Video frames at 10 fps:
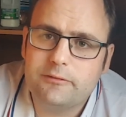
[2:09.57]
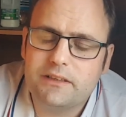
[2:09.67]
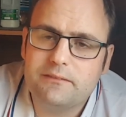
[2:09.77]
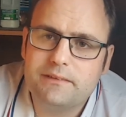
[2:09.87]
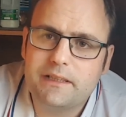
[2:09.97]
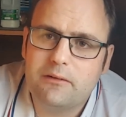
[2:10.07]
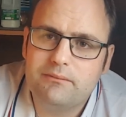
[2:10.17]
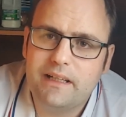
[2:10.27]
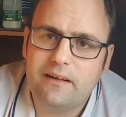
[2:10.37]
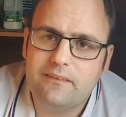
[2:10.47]
time to
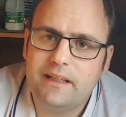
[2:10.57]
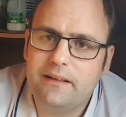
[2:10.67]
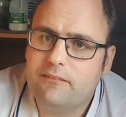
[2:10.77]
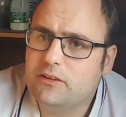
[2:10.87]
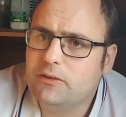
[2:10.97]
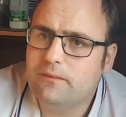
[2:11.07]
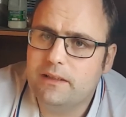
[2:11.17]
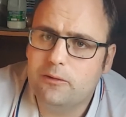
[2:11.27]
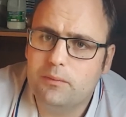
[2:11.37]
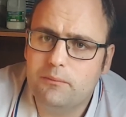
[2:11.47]
come down here and do a
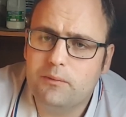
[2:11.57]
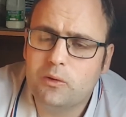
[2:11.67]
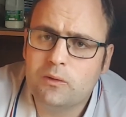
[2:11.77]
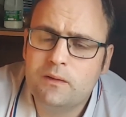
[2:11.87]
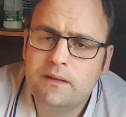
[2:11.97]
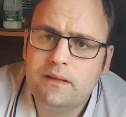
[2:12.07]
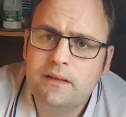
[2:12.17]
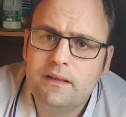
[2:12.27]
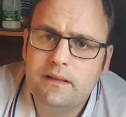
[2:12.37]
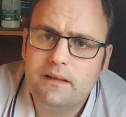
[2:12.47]
little bit more
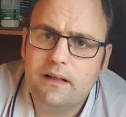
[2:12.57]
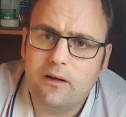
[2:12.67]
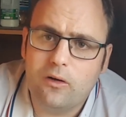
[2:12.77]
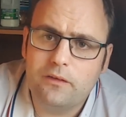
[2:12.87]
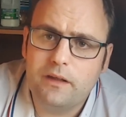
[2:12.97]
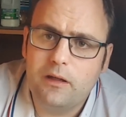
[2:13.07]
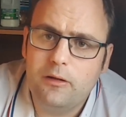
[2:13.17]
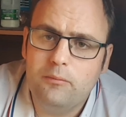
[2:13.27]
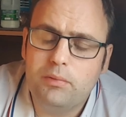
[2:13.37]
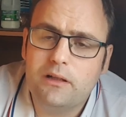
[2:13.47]
on
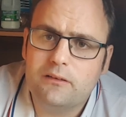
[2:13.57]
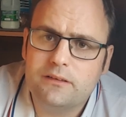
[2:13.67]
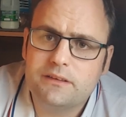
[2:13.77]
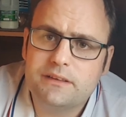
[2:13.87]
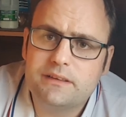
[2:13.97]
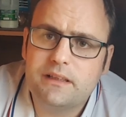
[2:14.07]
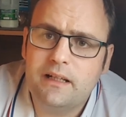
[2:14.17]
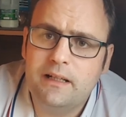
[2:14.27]
the plots.